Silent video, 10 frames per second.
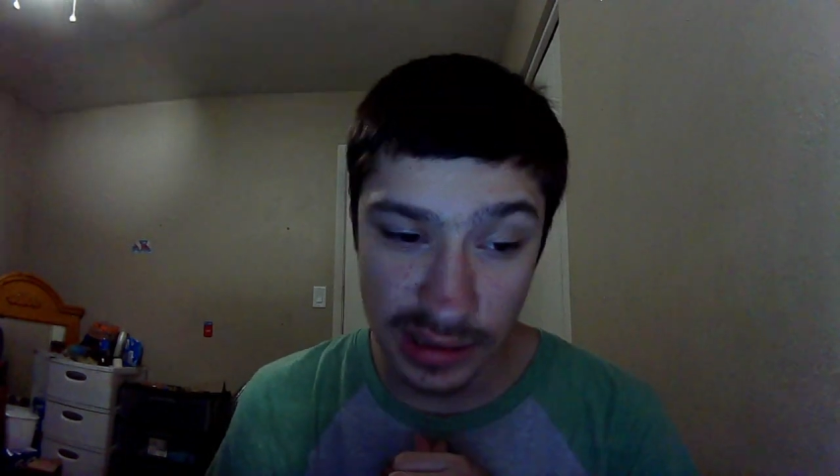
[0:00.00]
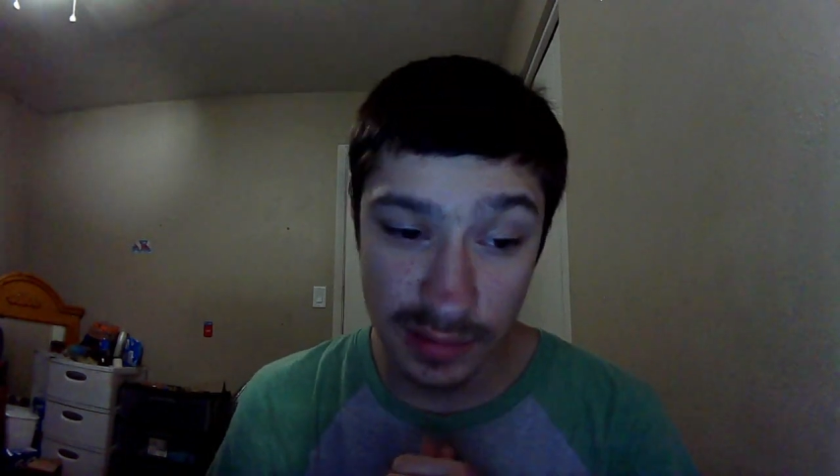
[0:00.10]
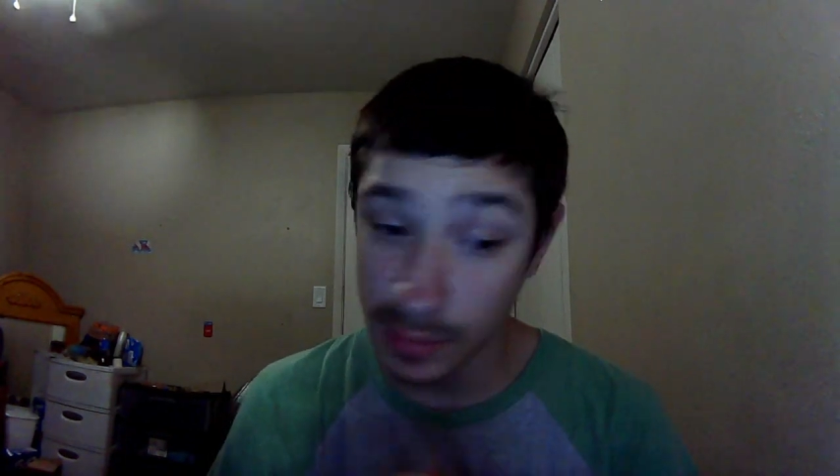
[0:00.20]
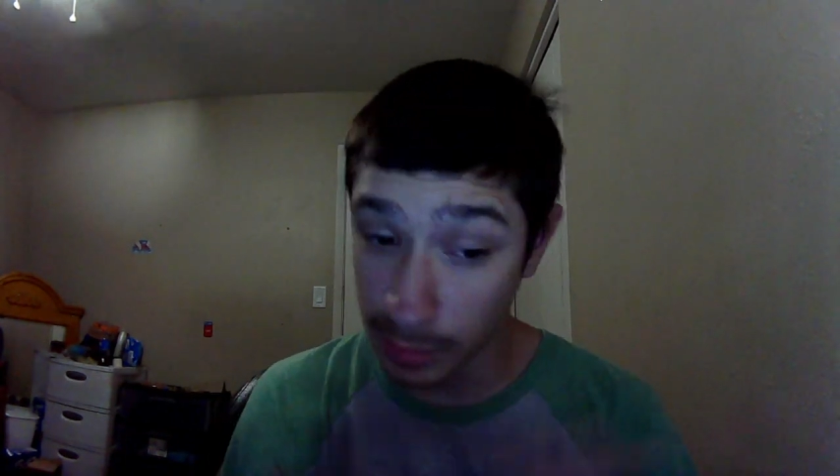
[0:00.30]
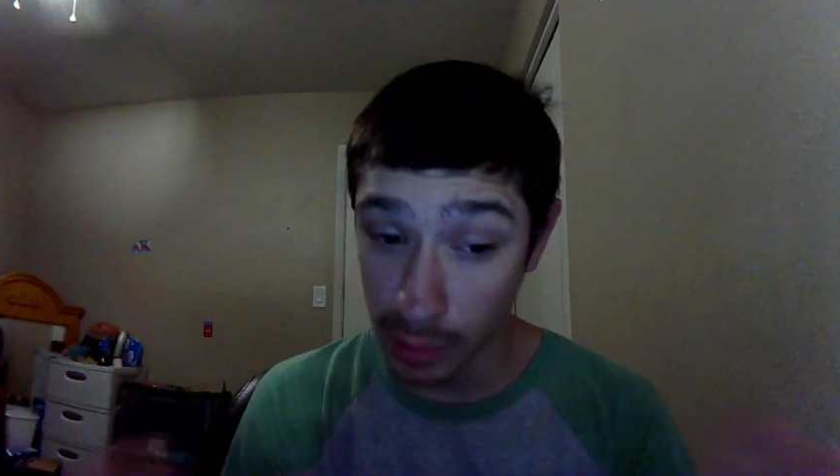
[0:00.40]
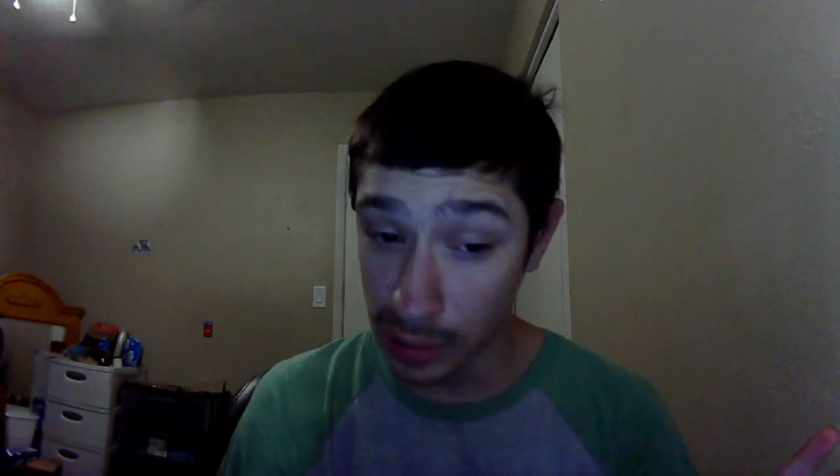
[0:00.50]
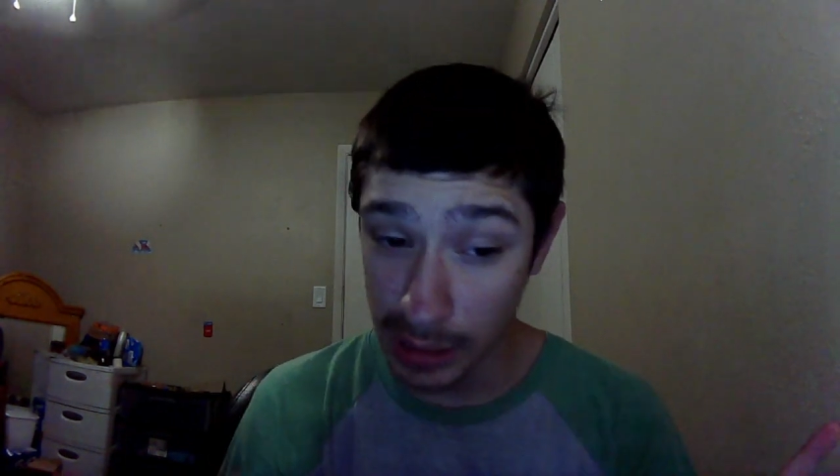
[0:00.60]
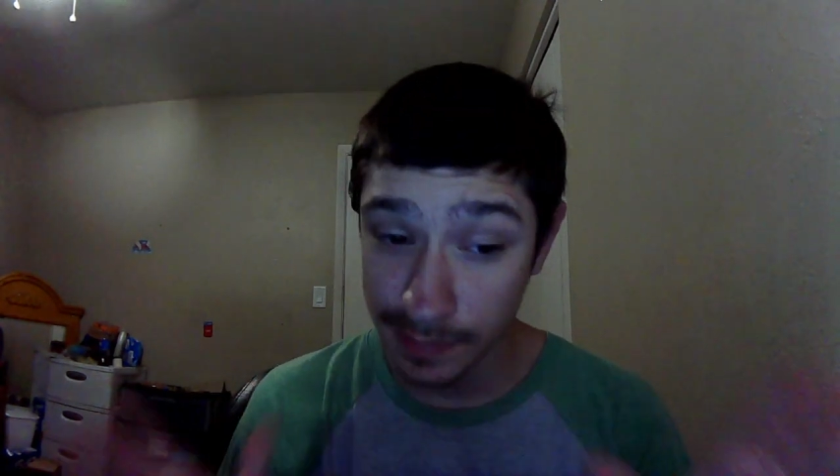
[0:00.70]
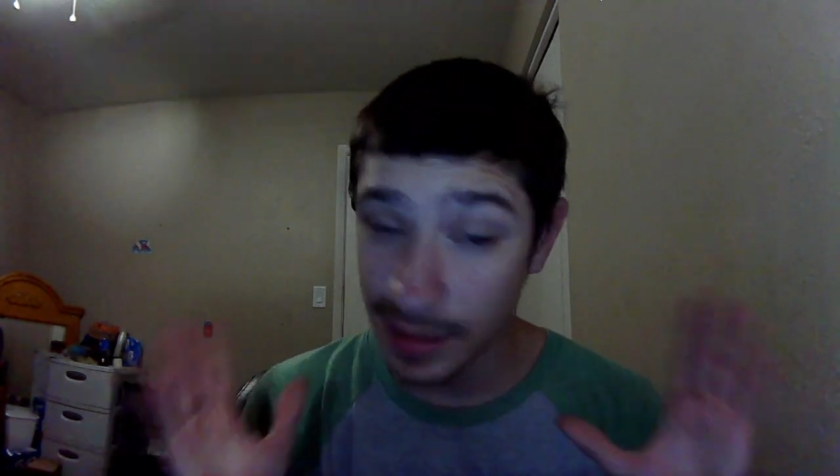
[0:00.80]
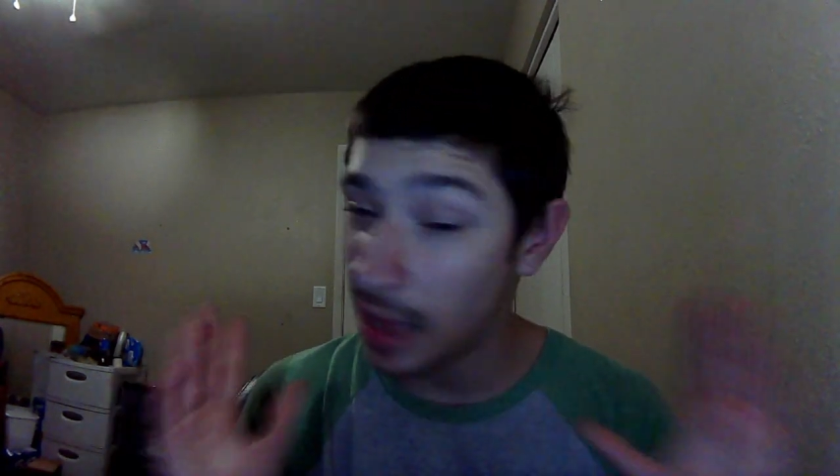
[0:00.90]
I'm not gonna lie,
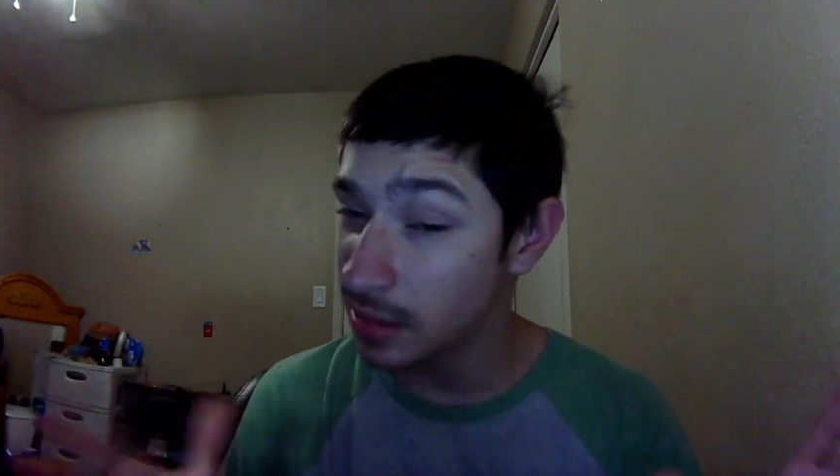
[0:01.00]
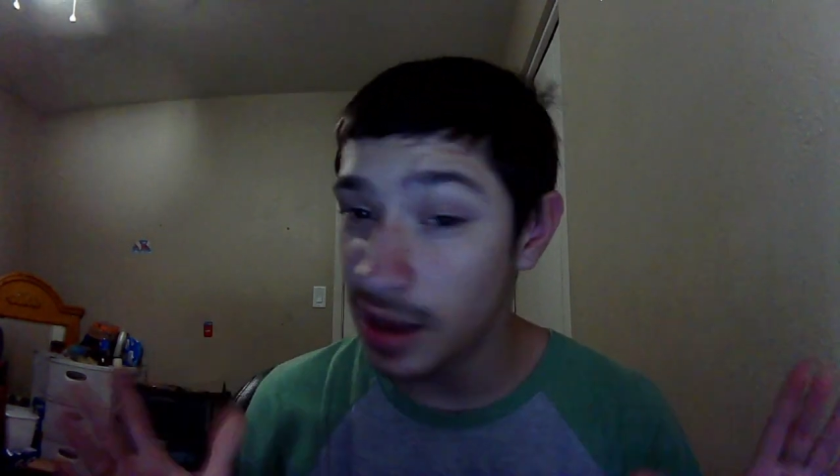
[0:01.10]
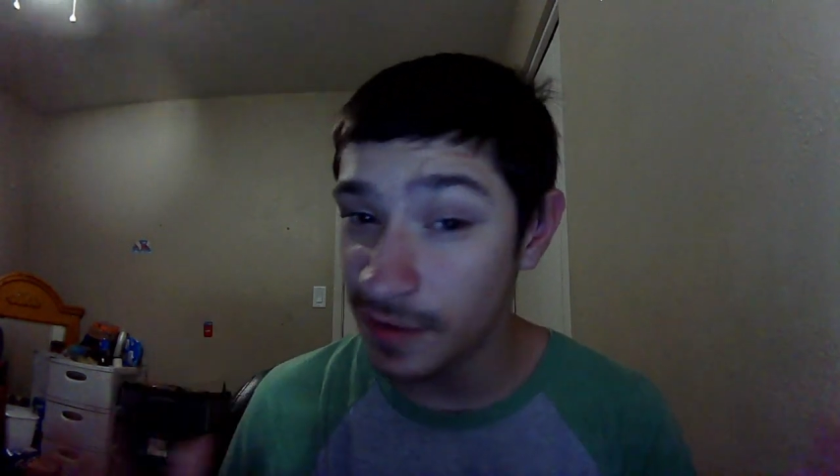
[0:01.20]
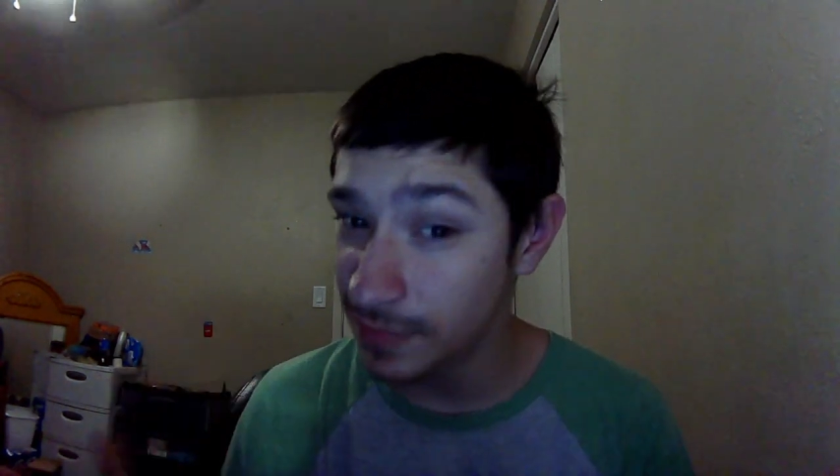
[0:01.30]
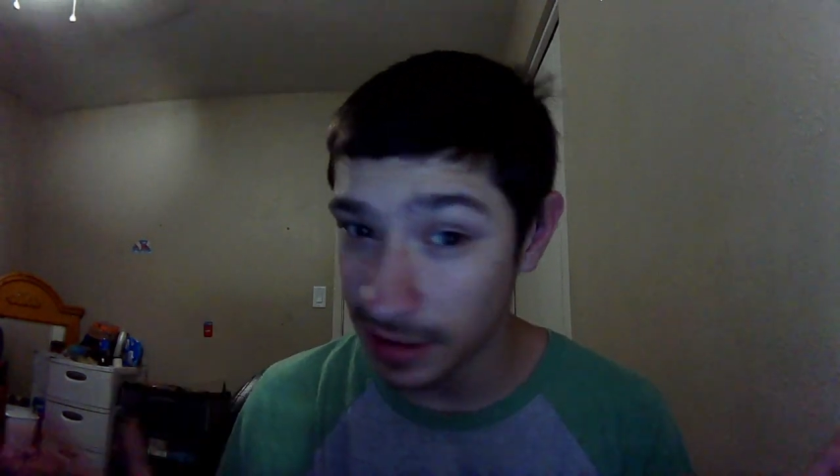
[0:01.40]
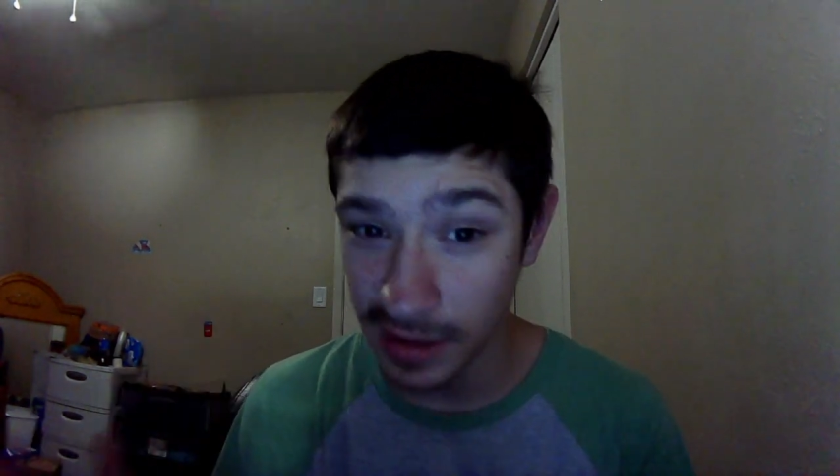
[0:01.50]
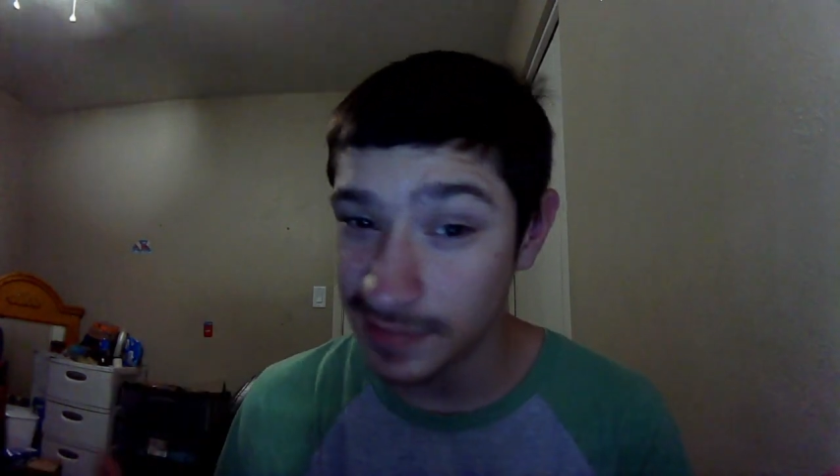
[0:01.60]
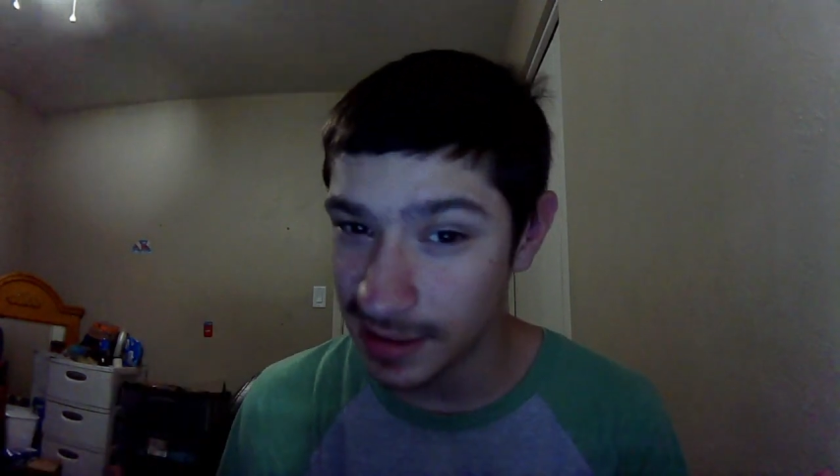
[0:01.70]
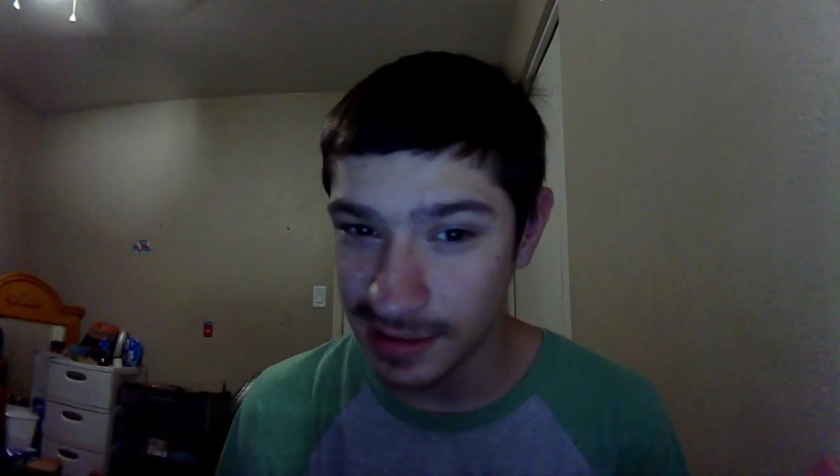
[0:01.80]
I love, I loved it.